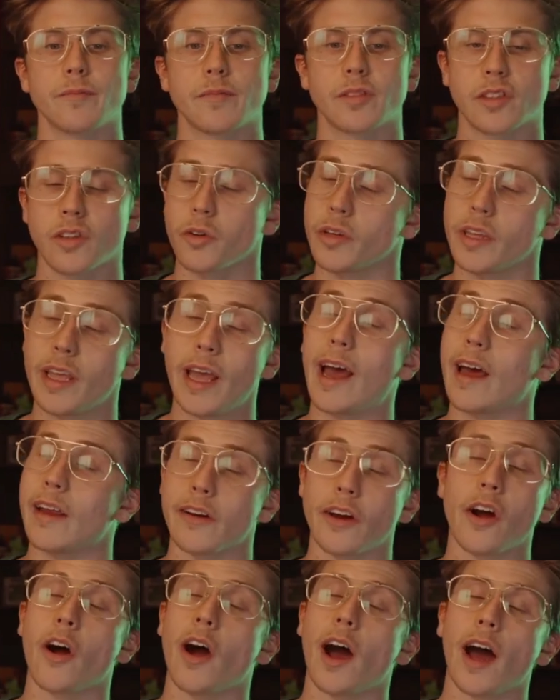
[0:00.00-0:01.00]
so yeah,
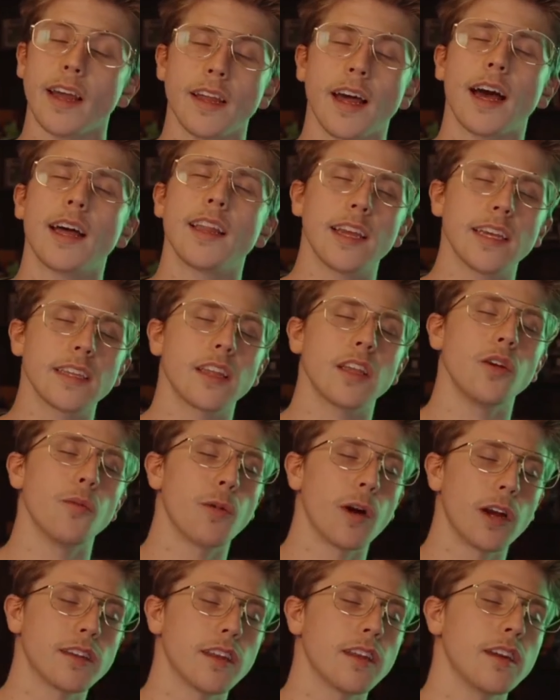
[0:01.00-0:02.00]
no, I, I like that you
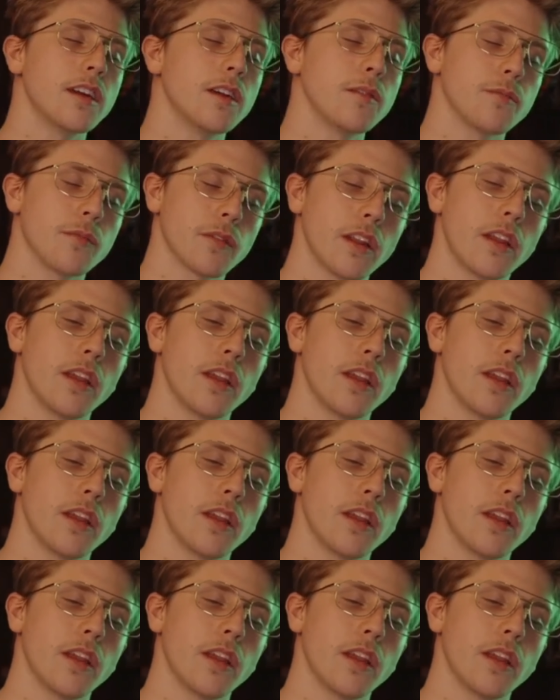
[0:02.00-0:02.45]
brought that up